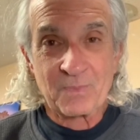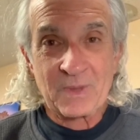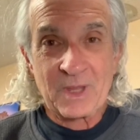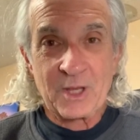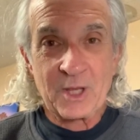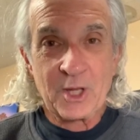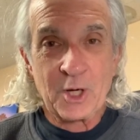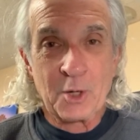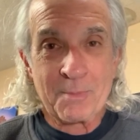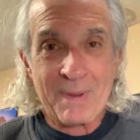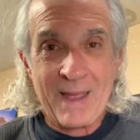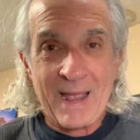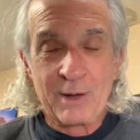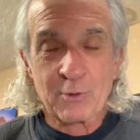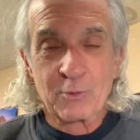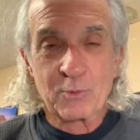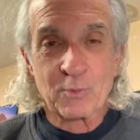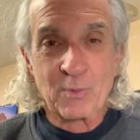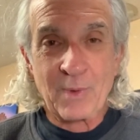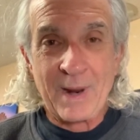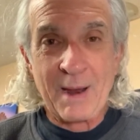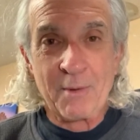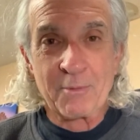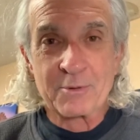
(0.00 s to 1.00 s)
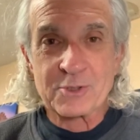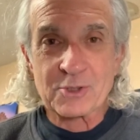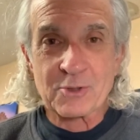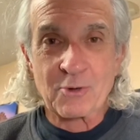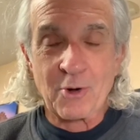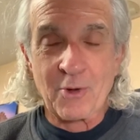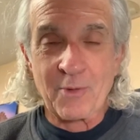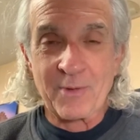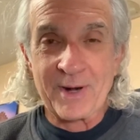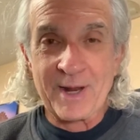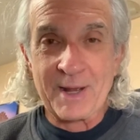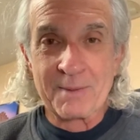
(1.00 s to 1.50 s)
Back when I was
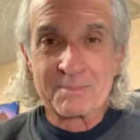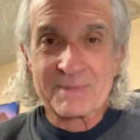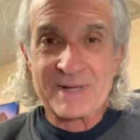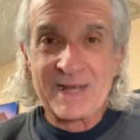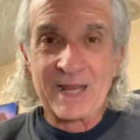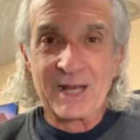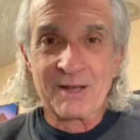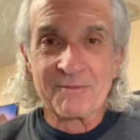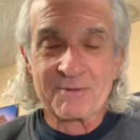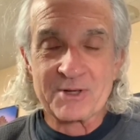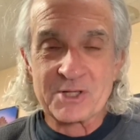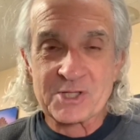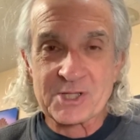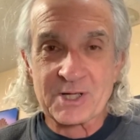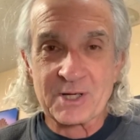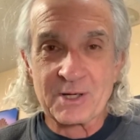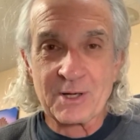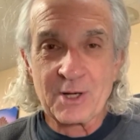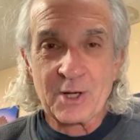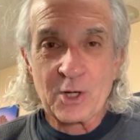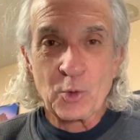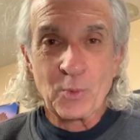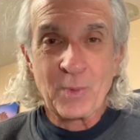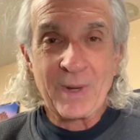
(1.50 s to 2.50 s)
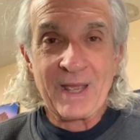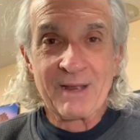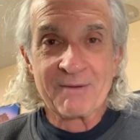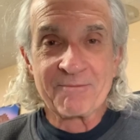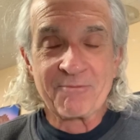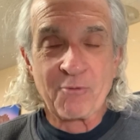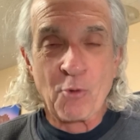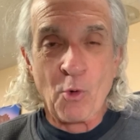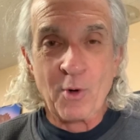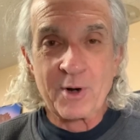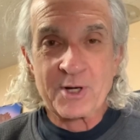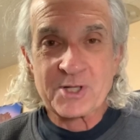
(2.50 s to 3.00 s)
growing up, television, we had
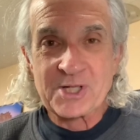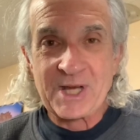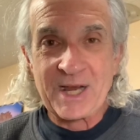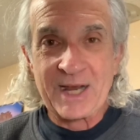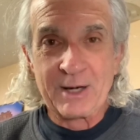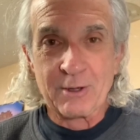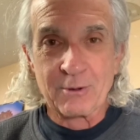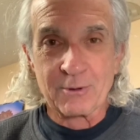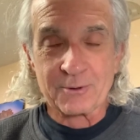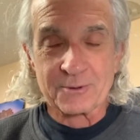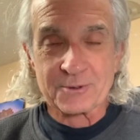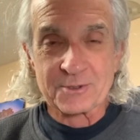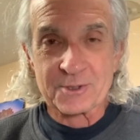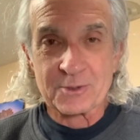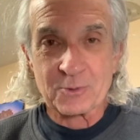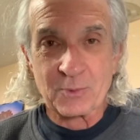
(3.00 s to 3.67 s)
4 channels.